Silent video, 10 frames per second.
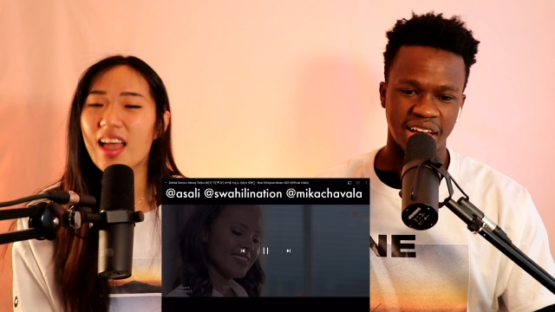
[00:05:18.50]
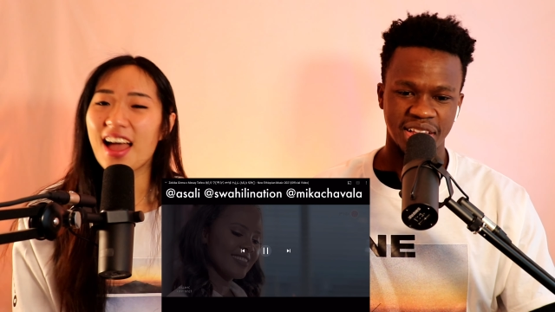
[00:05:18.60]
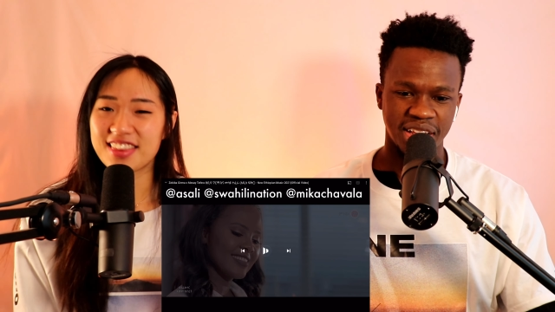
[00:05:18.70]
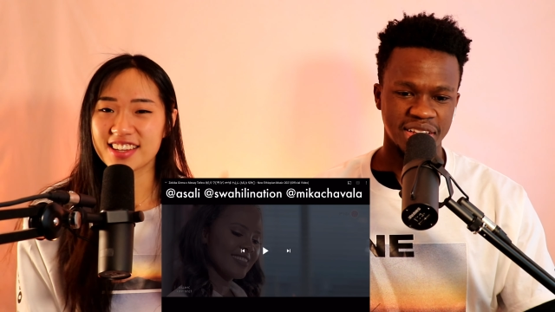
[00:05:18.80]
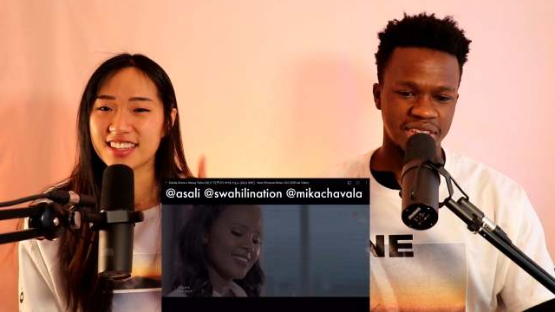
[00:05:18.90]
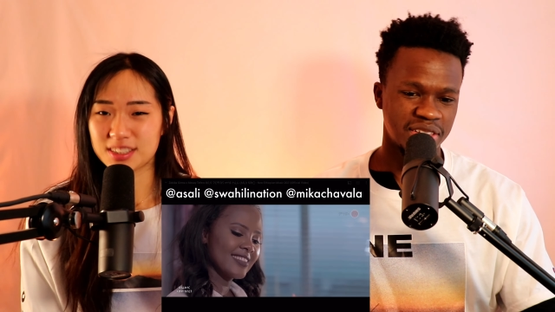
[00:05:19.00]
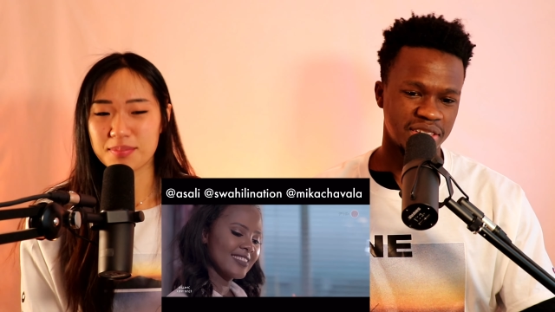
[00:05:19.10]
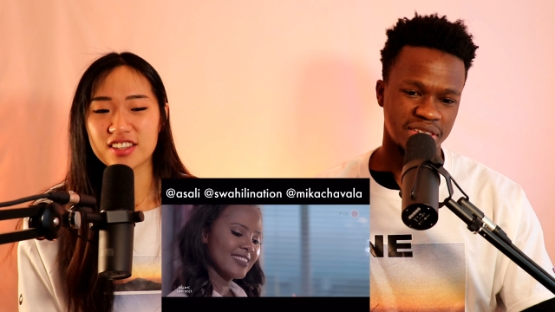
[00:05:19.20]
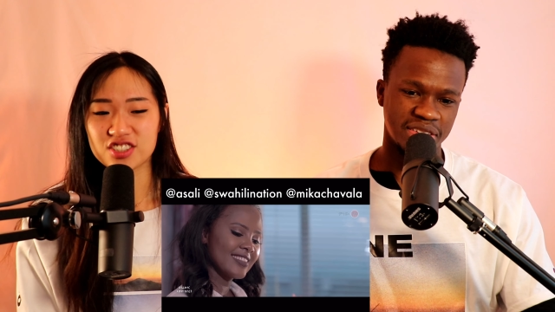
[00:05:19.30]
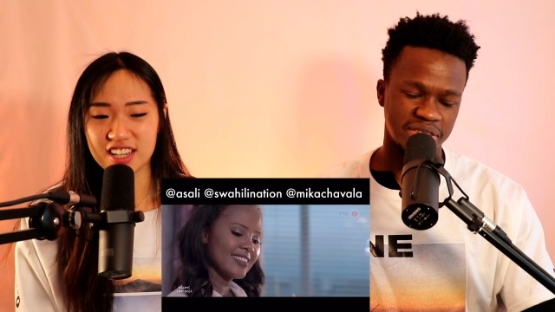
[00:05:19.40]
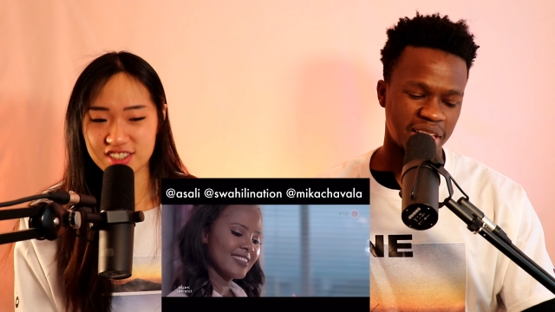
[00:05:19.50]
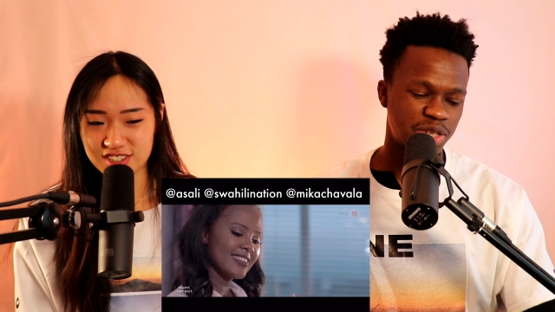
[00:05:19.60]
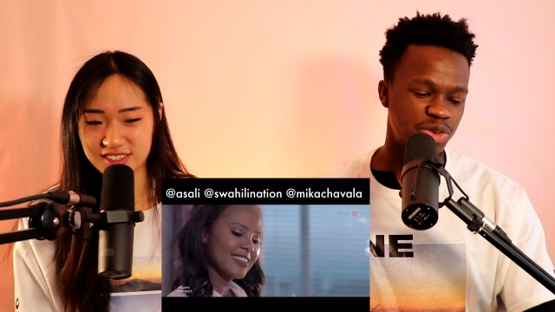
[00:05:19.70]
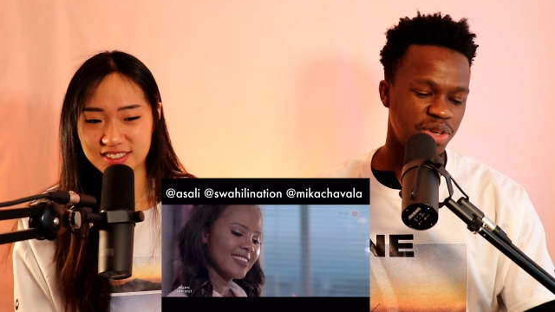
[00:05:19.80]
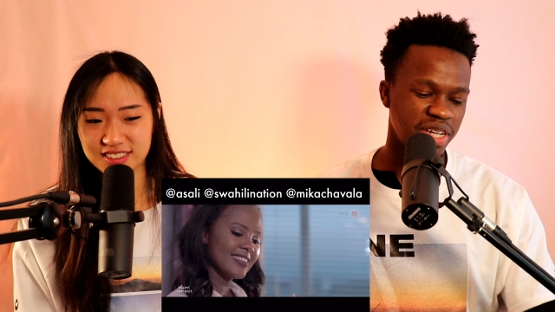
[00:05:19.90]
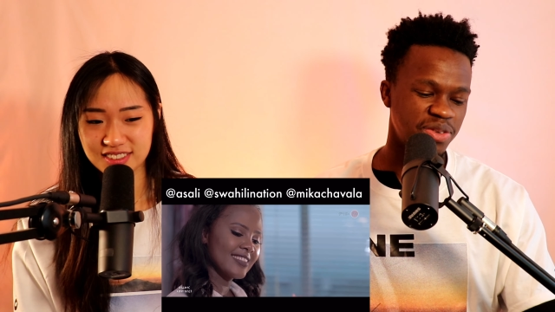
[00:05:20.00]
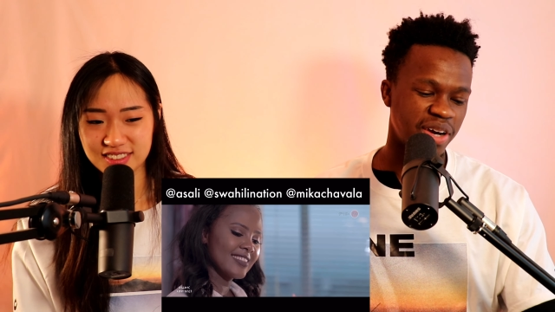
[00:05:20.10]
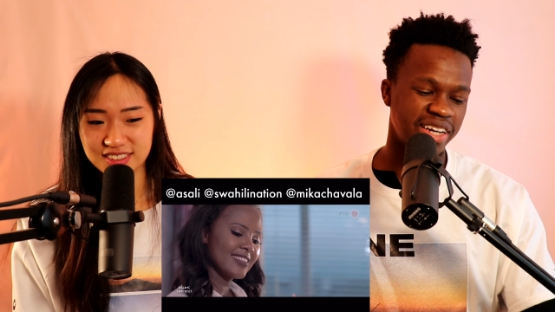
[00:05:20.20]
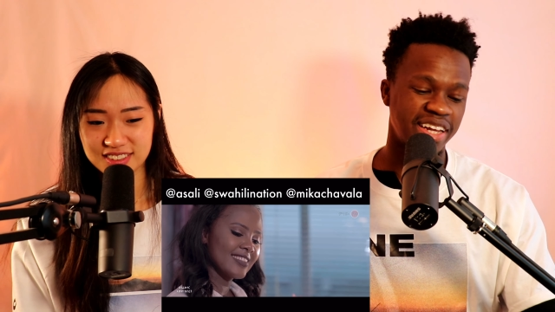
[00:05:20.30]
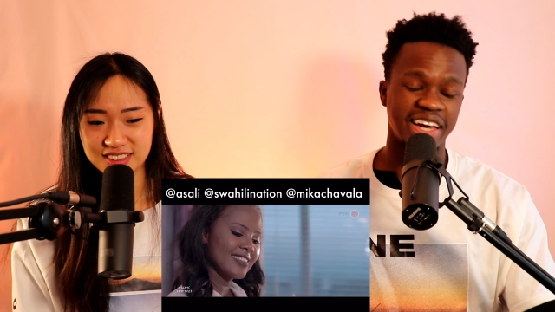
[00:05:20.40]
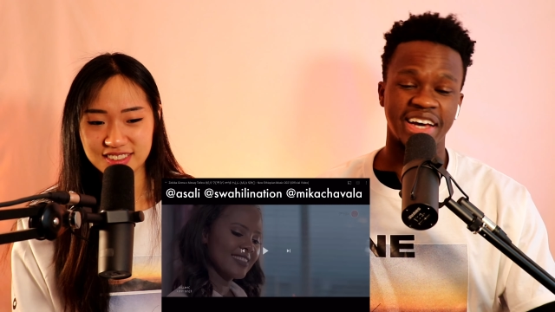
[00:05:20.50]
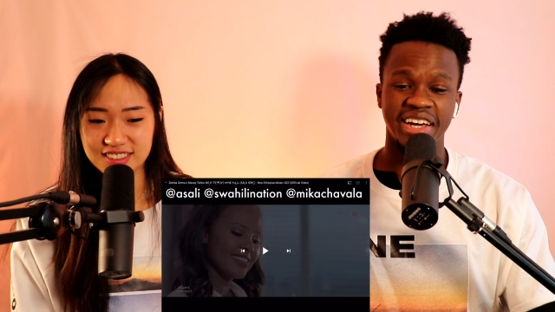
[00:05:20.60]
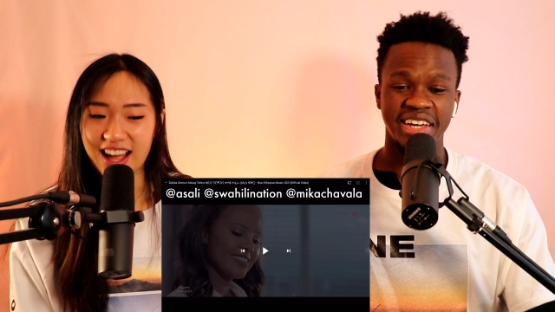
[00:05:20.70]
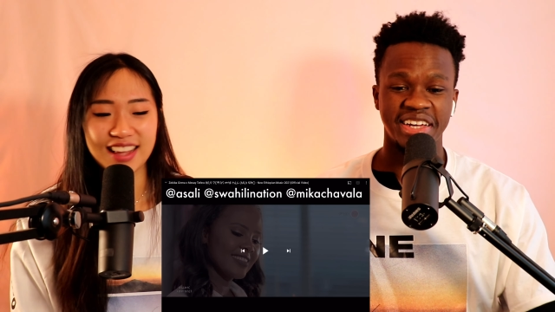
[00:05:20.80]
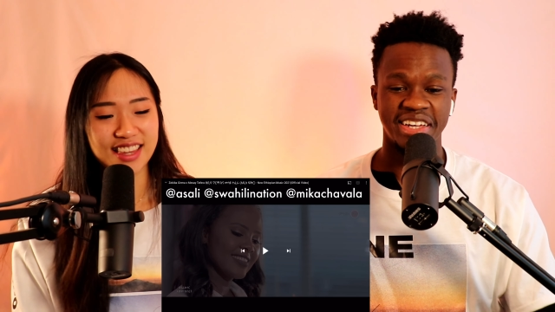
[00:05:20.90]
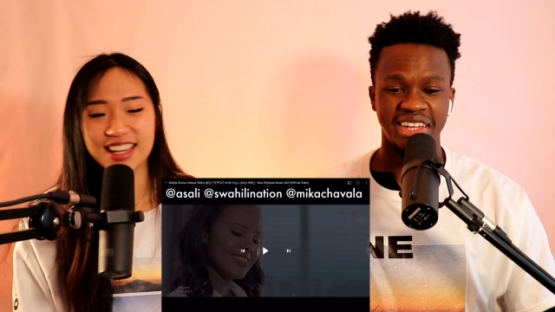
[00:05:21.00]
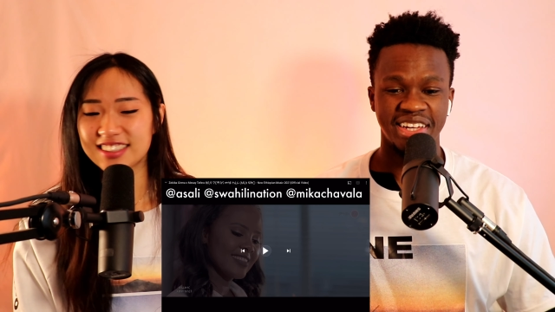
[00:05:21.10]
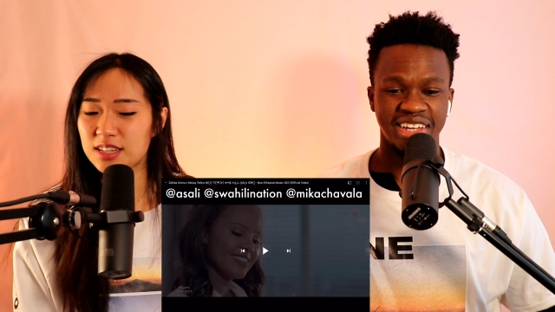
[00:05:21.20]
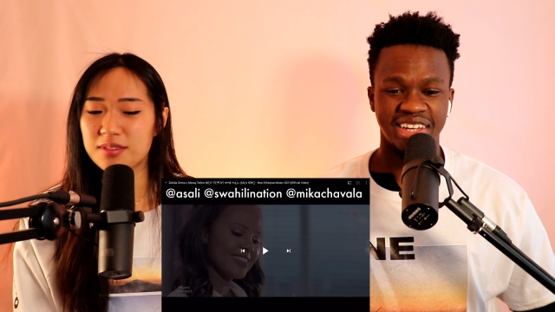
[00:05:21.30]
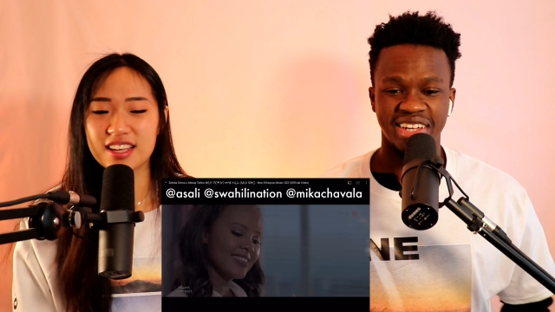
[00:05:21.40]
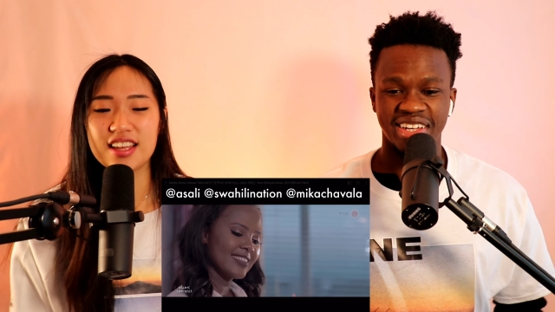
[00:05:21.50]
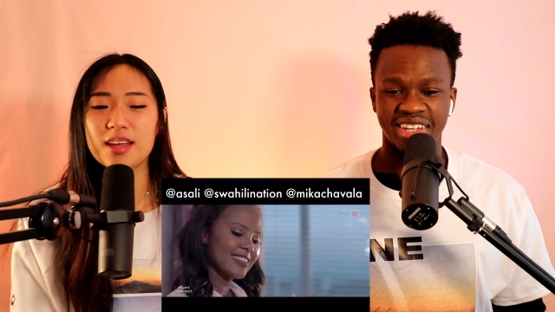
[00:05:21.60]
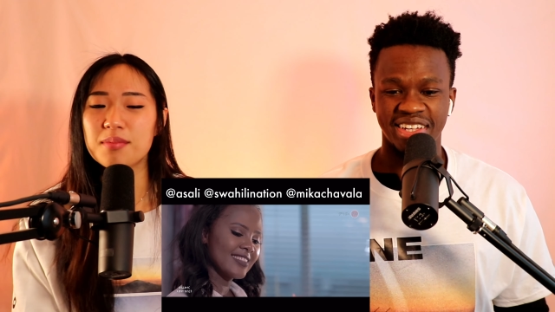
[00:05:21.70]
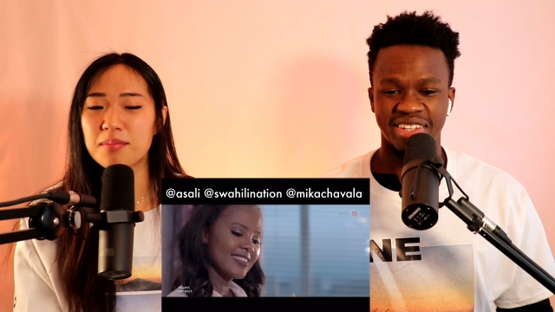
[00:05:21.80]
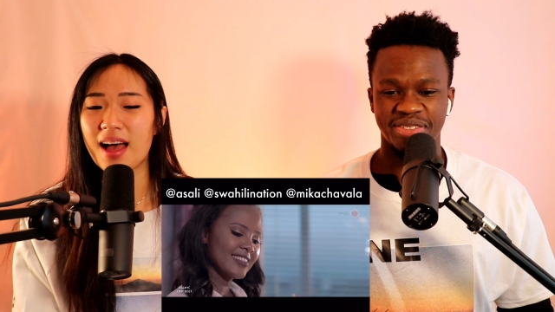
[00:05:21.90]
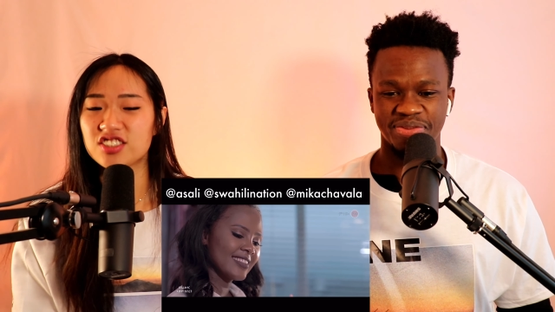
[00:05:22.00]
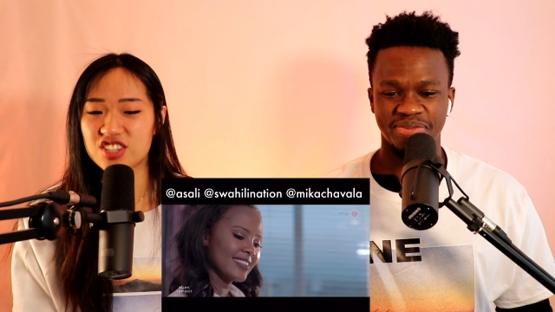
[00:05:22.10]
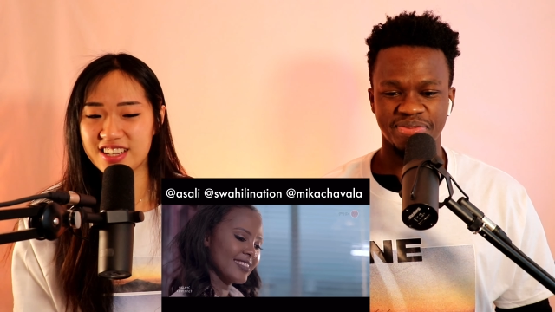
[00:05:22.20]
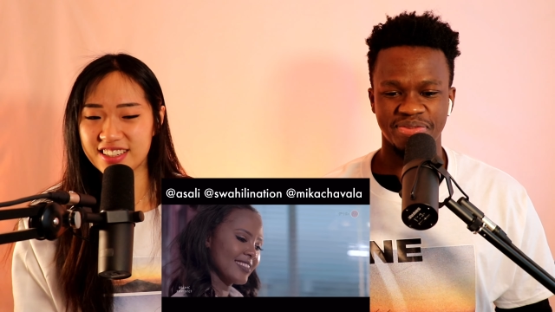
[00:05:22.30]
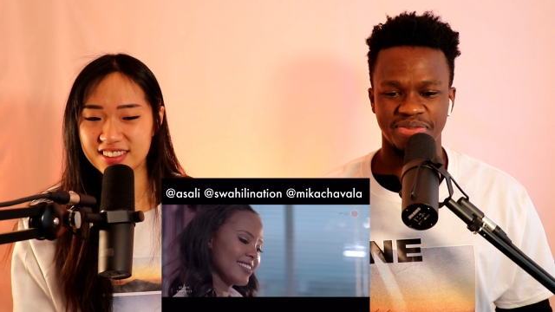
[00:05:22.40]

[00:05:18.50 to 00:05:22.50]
Speaker 1: I think it's imagination. That's
Speaker 2: real right there.
Speaker 1: I think it's him imagining.